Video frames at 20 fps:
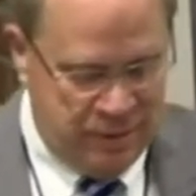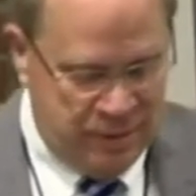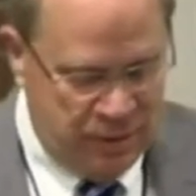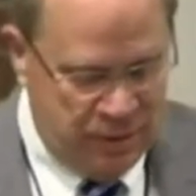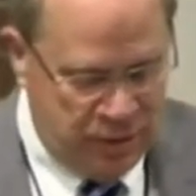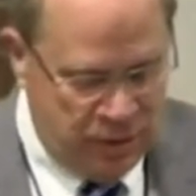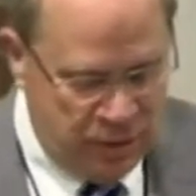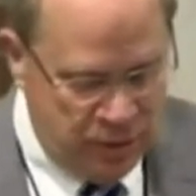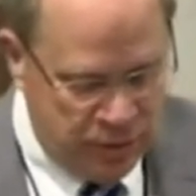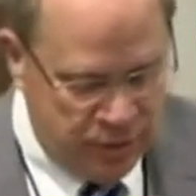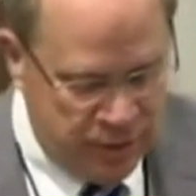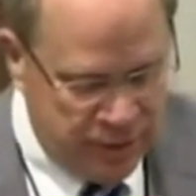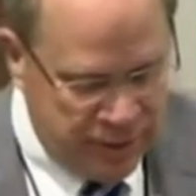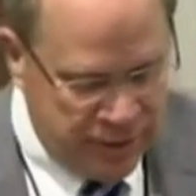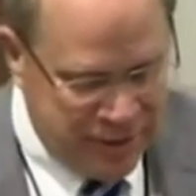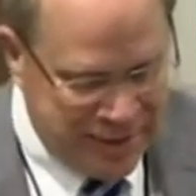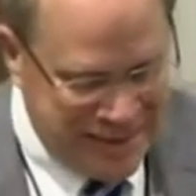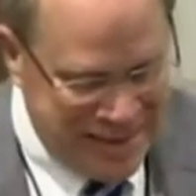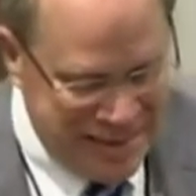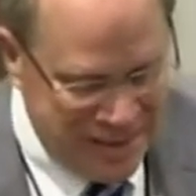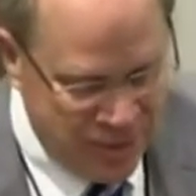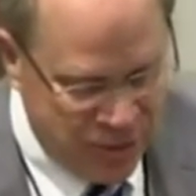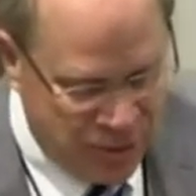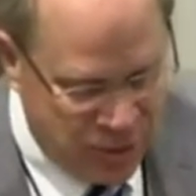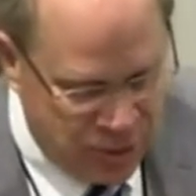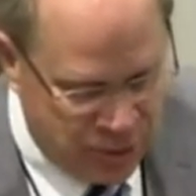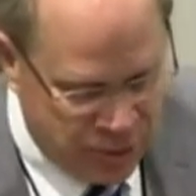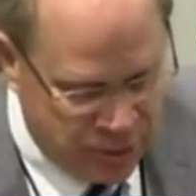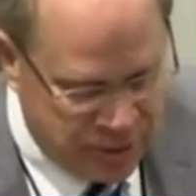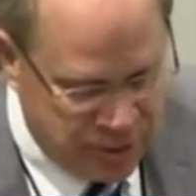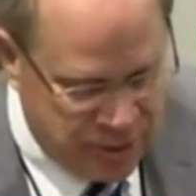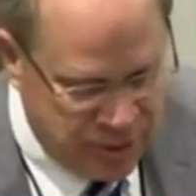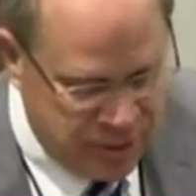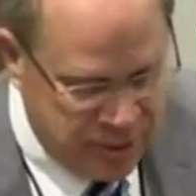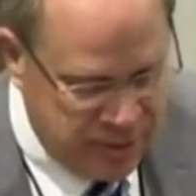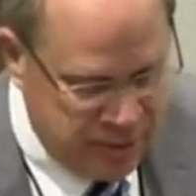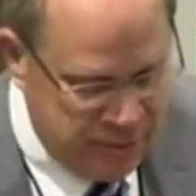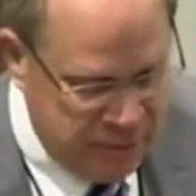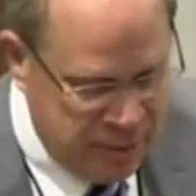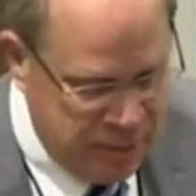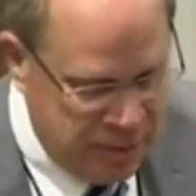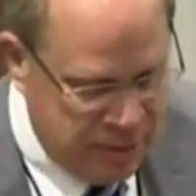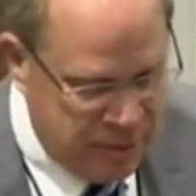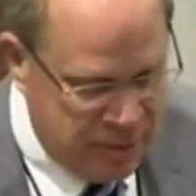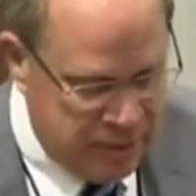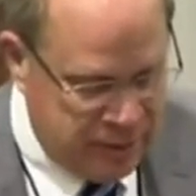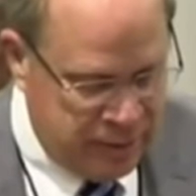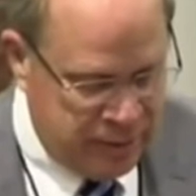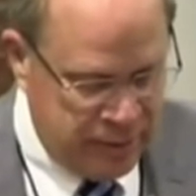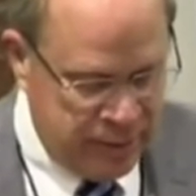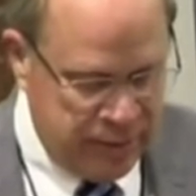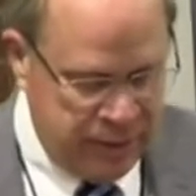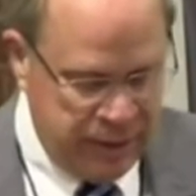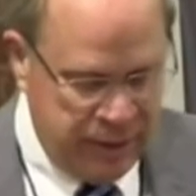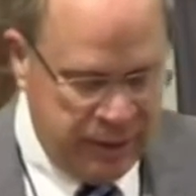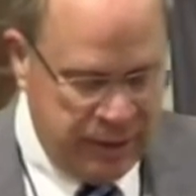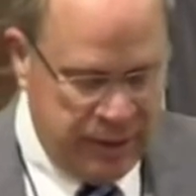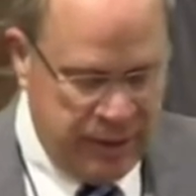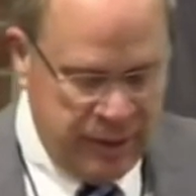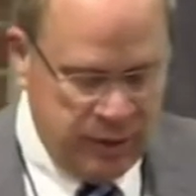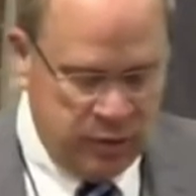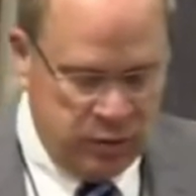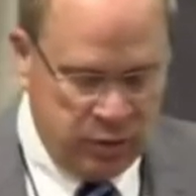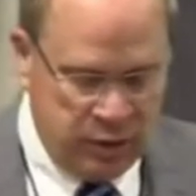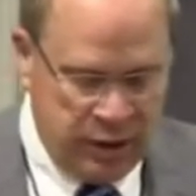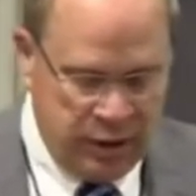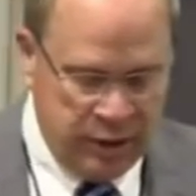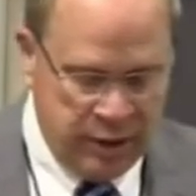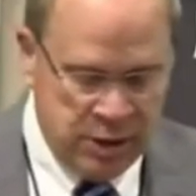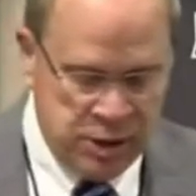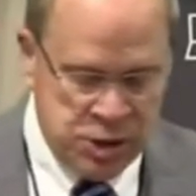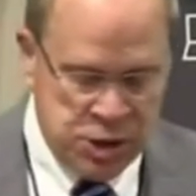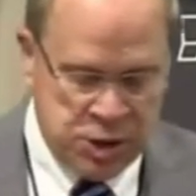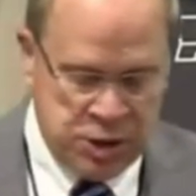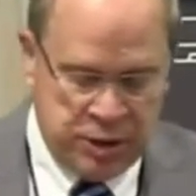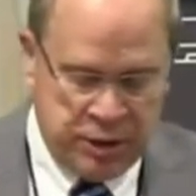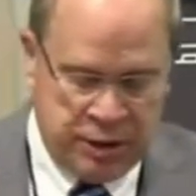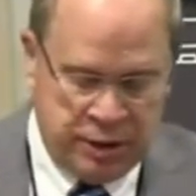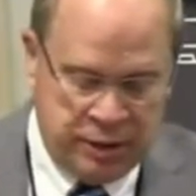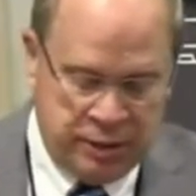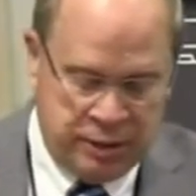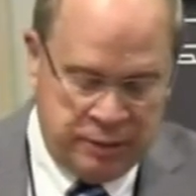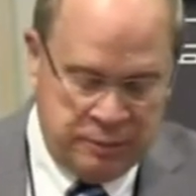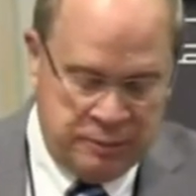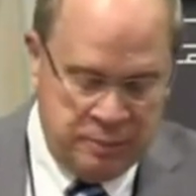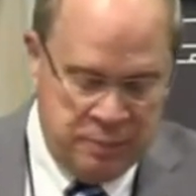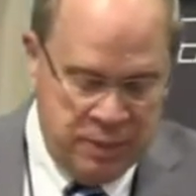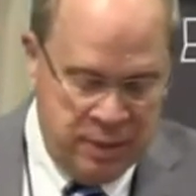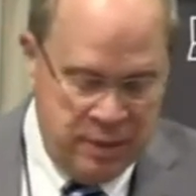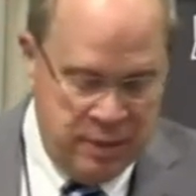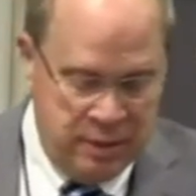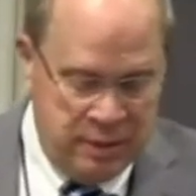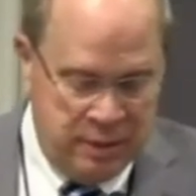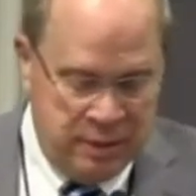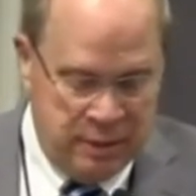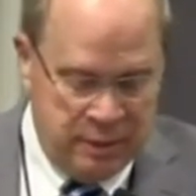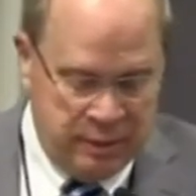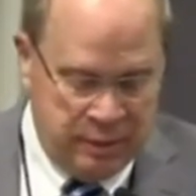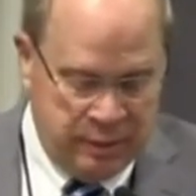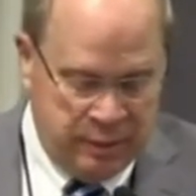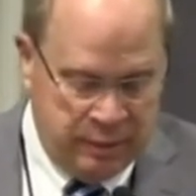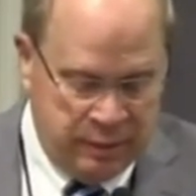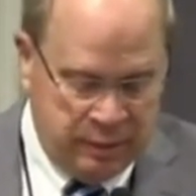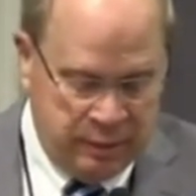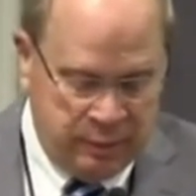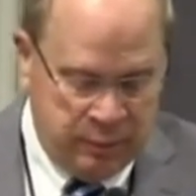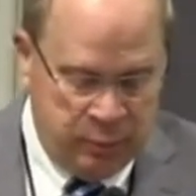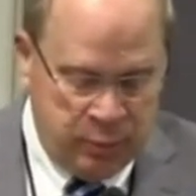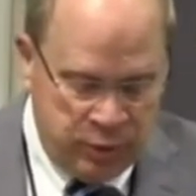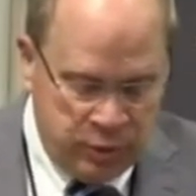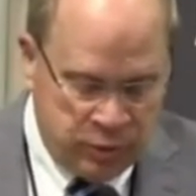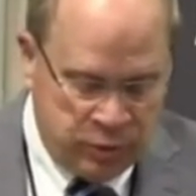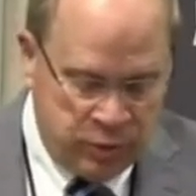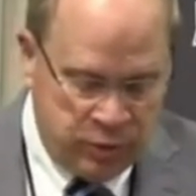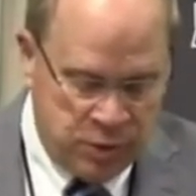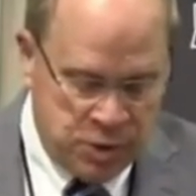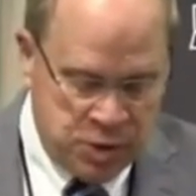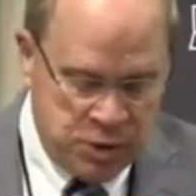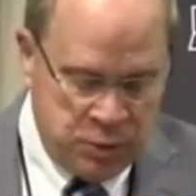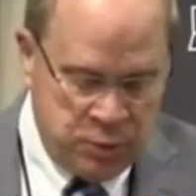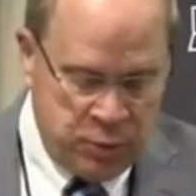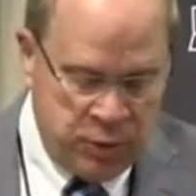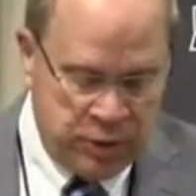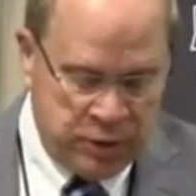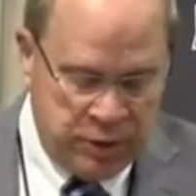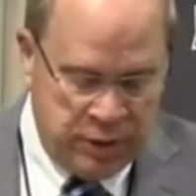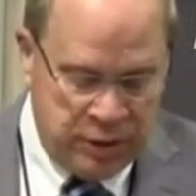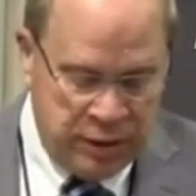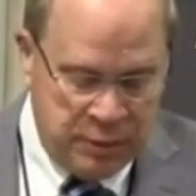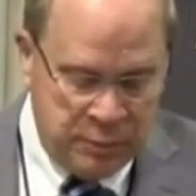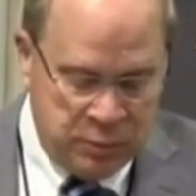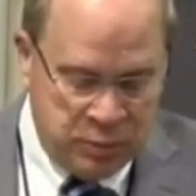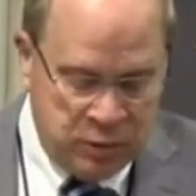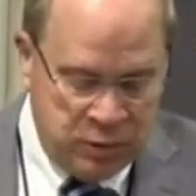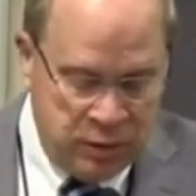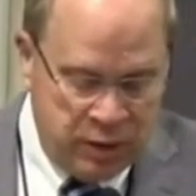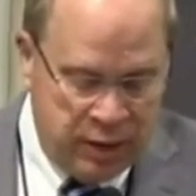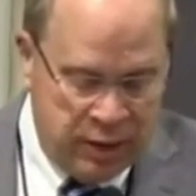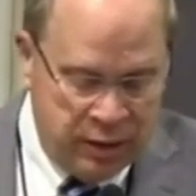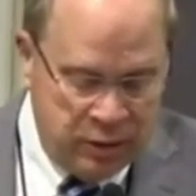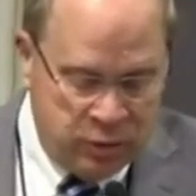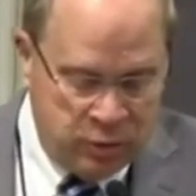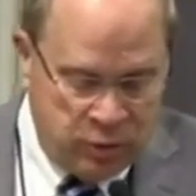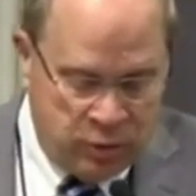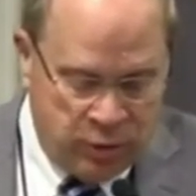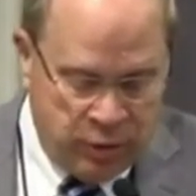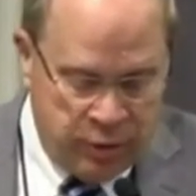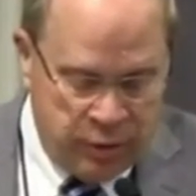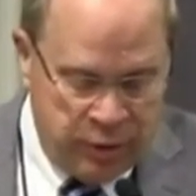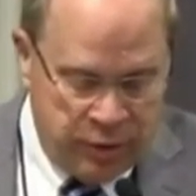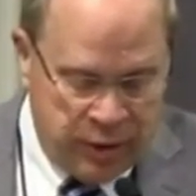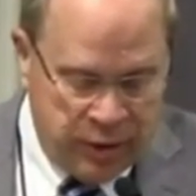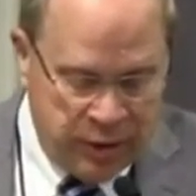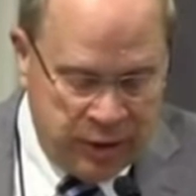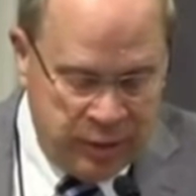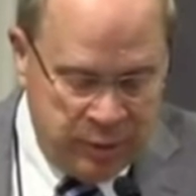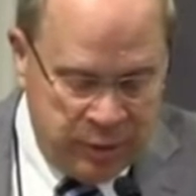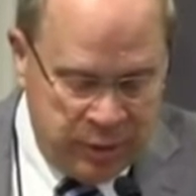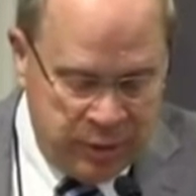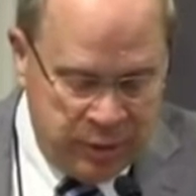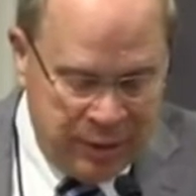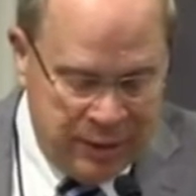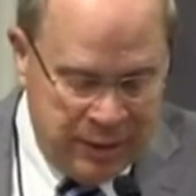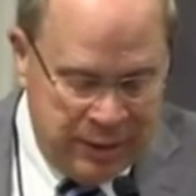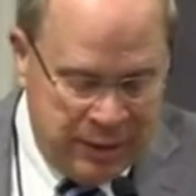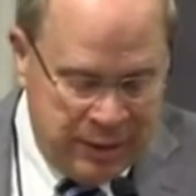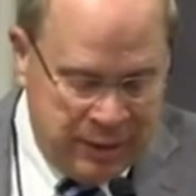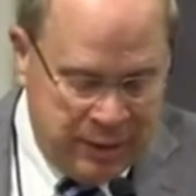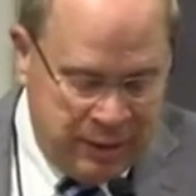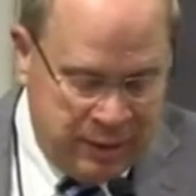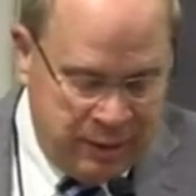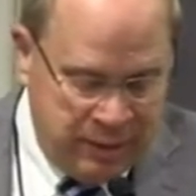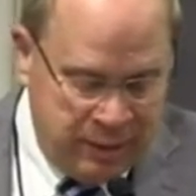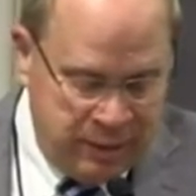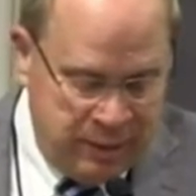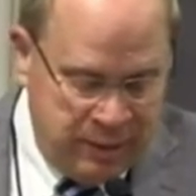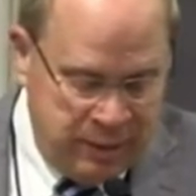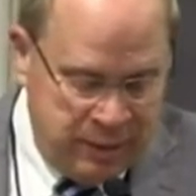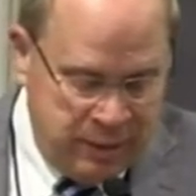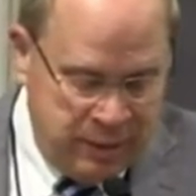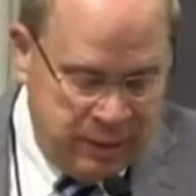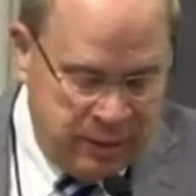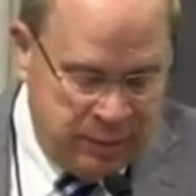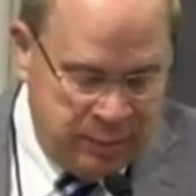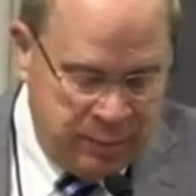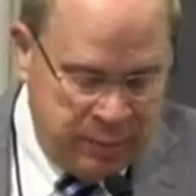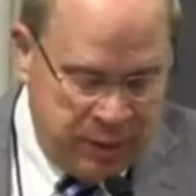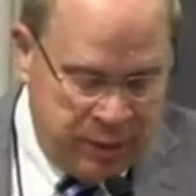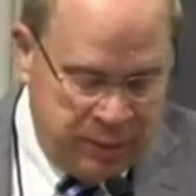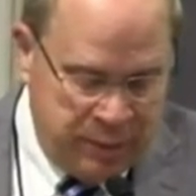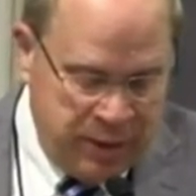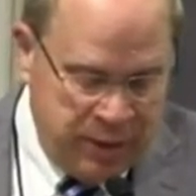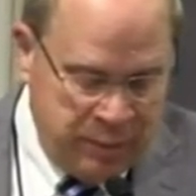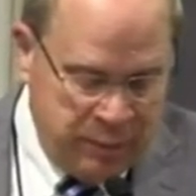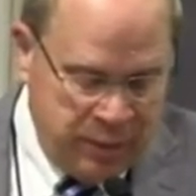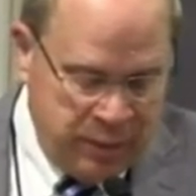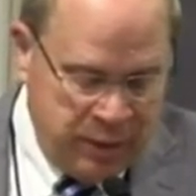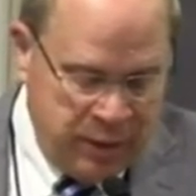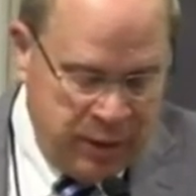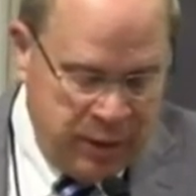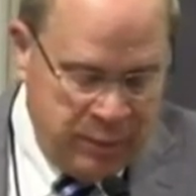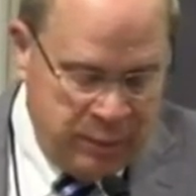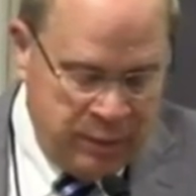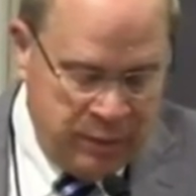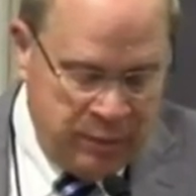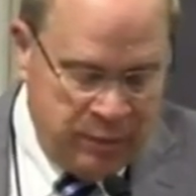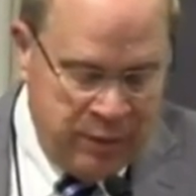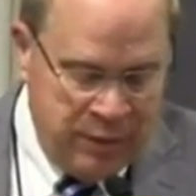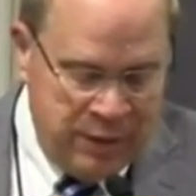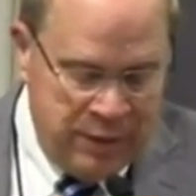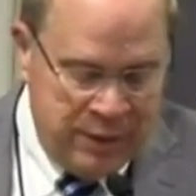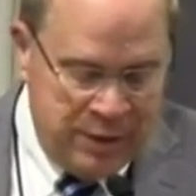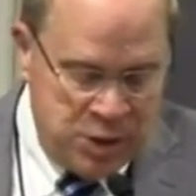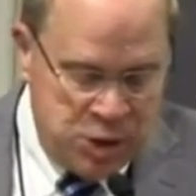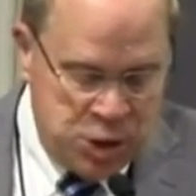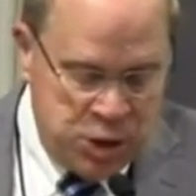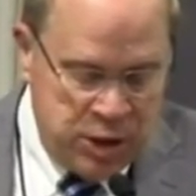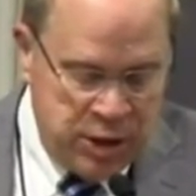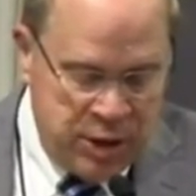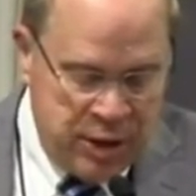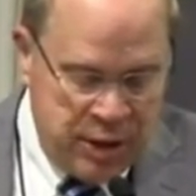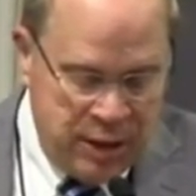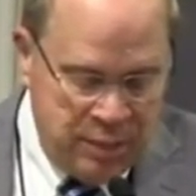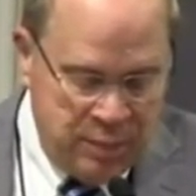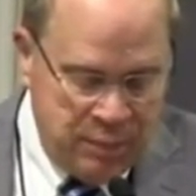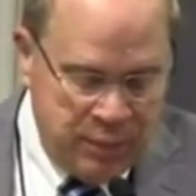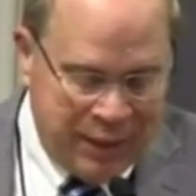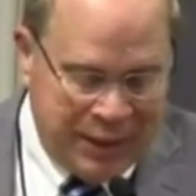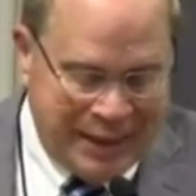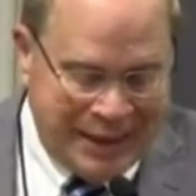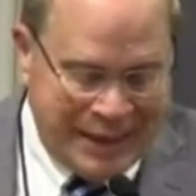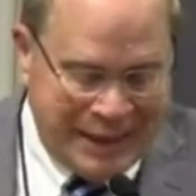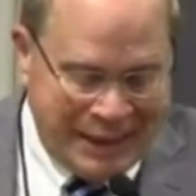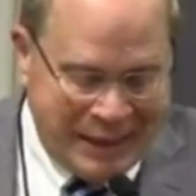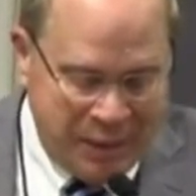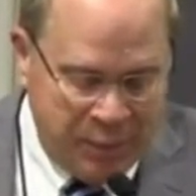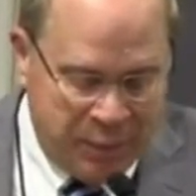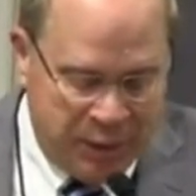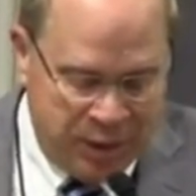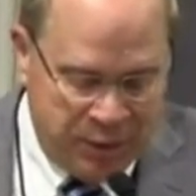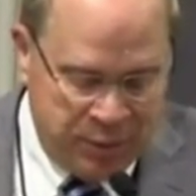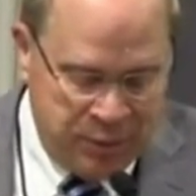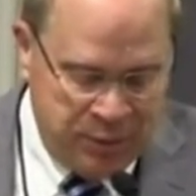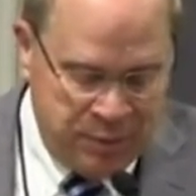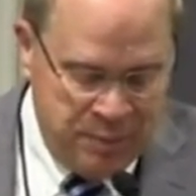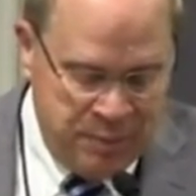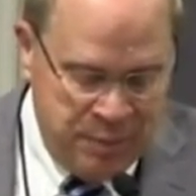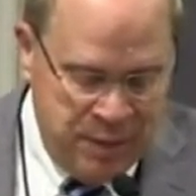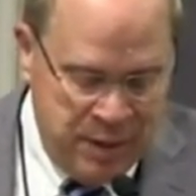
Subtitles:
In the year 1913, a Scottish researcher went to Leipzig and saw the document, a man by the name of J.M. McClymount,